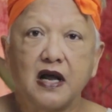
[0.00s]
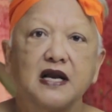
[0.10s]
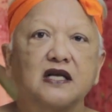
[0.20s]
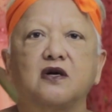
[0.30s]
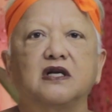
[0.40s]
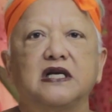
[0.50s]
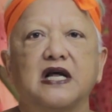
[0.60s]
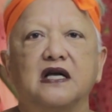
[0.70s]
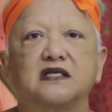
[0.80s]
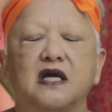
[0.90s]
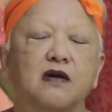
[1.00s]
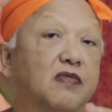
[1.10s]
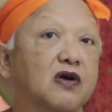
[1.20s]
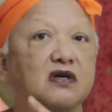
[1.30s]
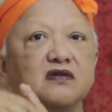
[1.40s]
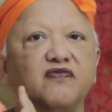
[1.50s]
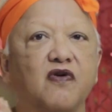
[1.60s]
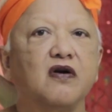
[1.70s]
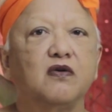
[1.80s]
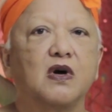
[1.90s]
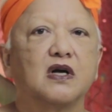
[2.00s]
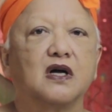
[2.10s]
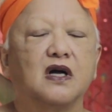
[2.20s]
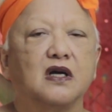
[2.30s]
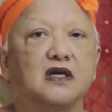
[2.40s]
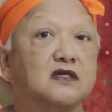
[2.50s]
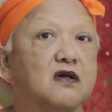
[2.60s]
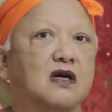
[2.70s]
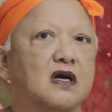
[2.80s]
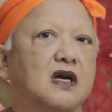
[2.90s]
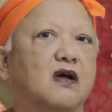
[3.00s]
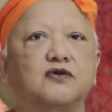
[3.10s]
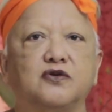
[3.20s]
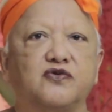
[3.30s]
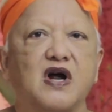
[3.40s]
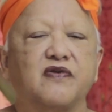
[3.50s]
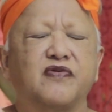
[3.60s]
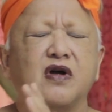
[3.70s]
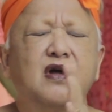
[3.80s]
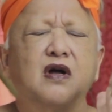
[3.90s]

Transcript: And that's all he does, because the foreign worker is not allowed to drive.